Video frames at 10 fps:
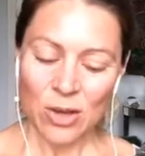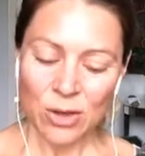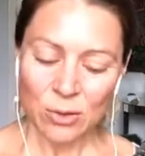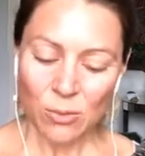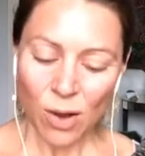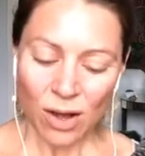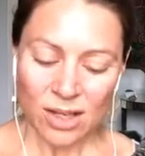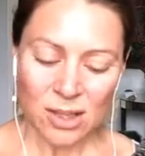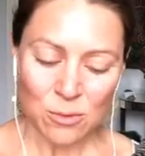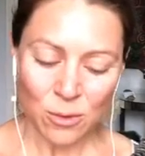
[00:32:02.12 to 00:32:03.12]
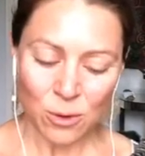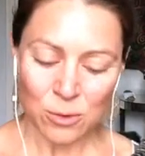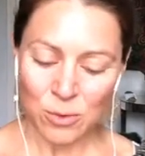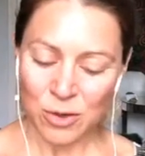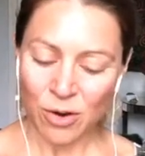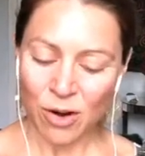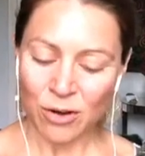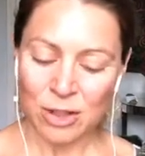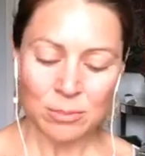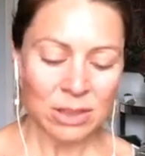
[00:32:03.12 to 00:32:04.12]
You can walk in the world with your
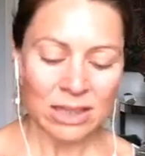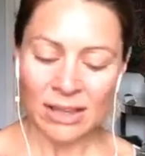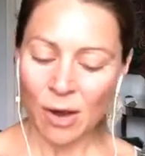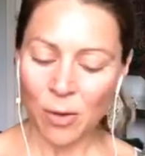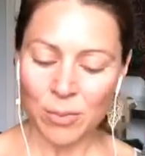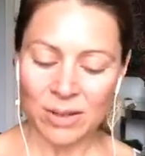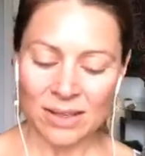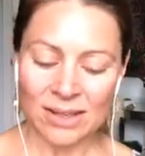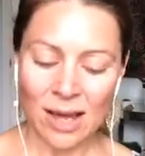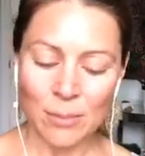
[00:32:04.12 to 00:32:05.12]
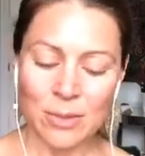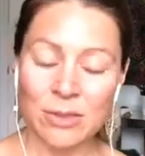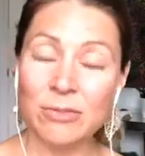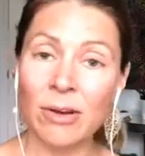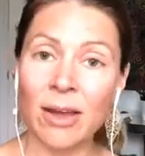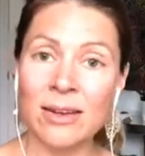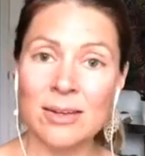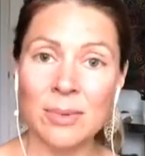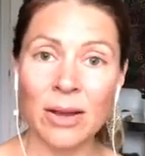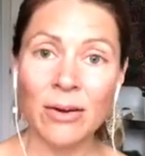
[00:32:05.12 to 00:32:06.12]
heart completely open and not be
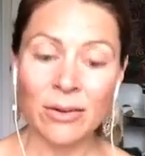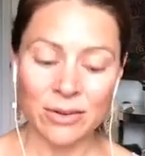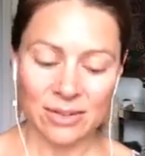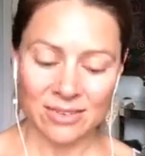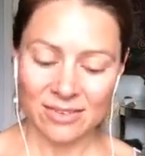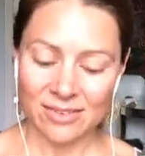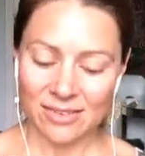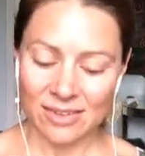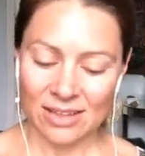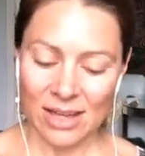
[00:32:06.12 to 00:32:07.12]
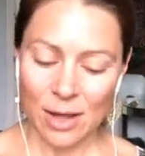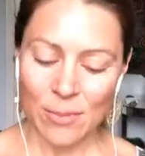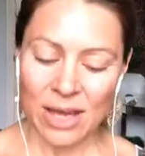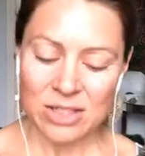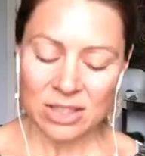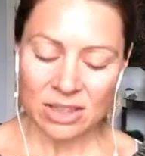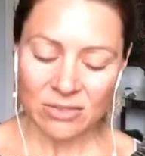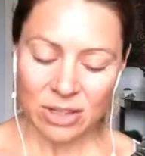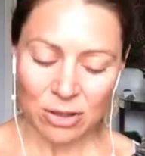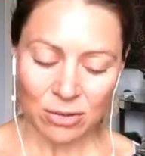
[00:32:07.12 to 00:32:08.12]
afraid to be hurt. Imagine
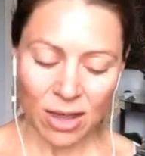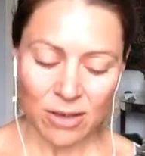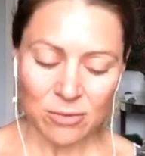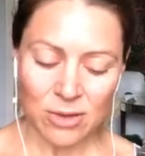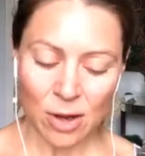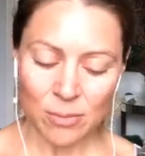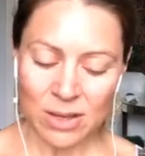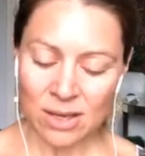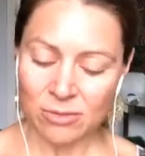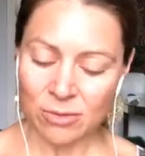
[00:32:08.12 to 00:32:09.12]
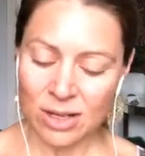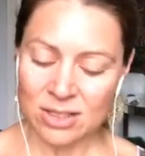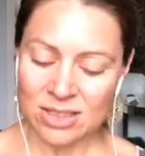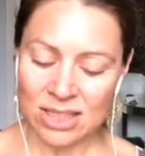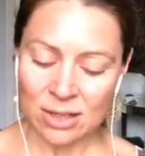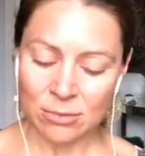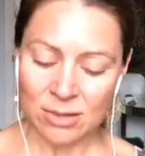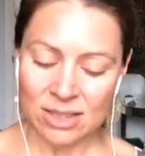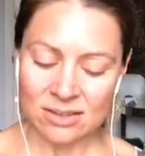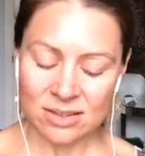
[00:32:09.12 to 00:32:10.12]
living your life without being afraid to take a
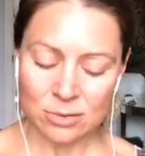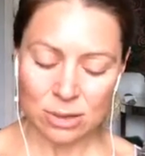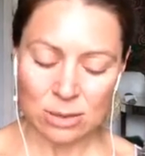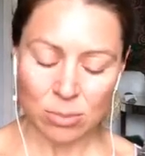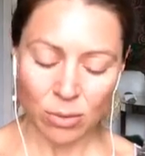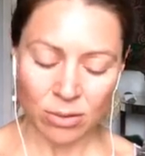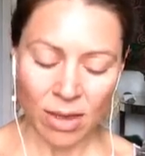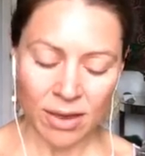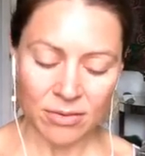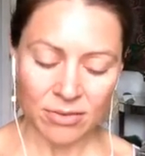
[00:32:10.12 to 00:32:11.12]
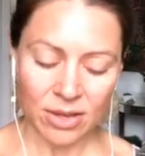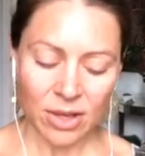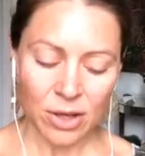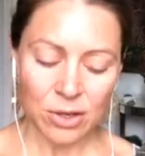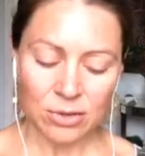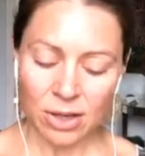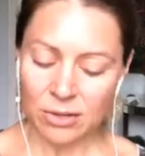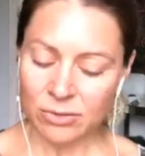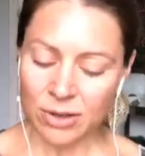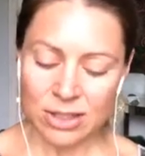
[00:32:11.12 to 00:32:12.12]
risk and to explore life. You're
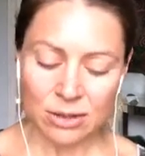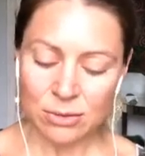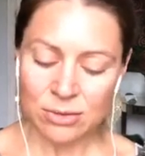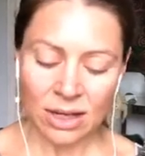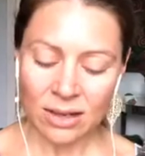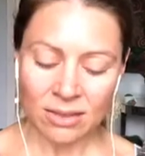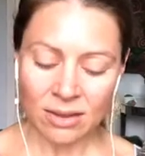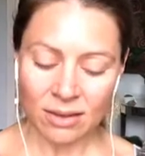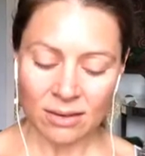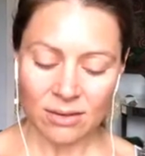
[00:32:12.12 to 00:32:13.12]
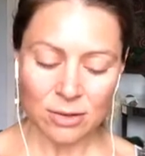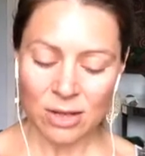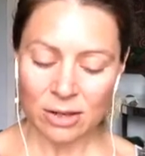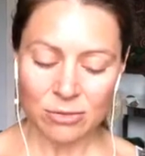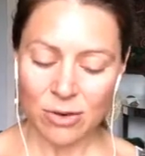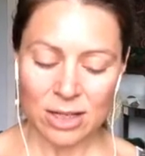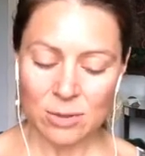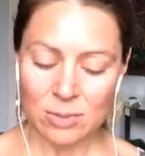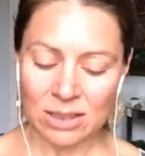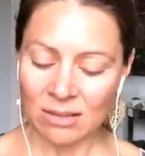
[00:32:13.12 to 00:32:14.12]
not afraid to lose anything. You're not
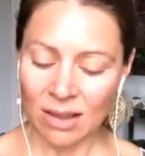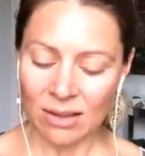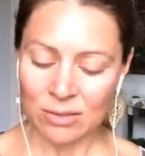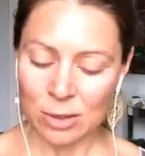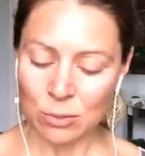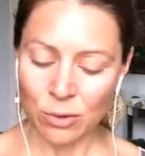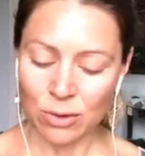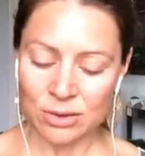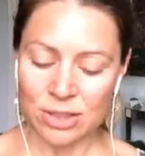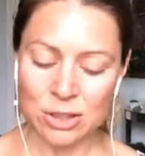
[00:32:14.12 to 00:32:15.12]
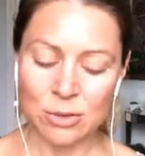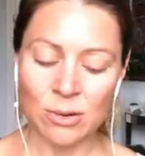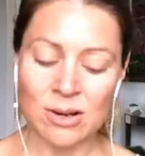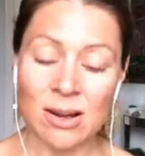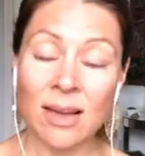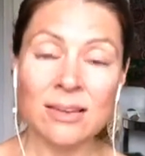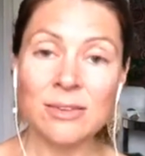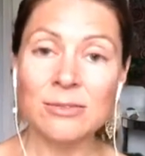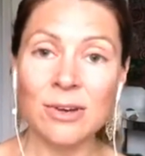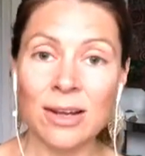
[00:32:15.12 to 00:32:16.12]
afraid to be alive in the world, and you are not
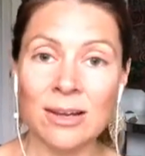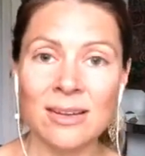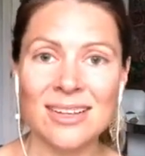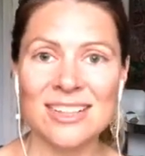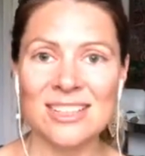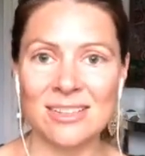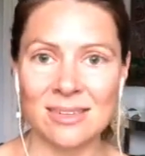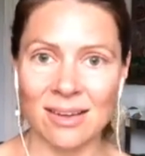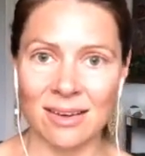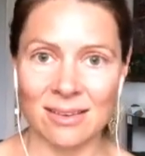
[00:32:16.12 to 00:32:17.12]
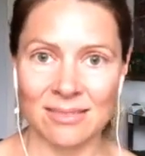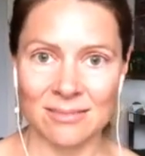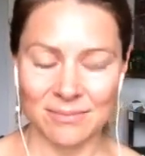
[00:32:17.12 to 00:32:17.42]
afraid to die.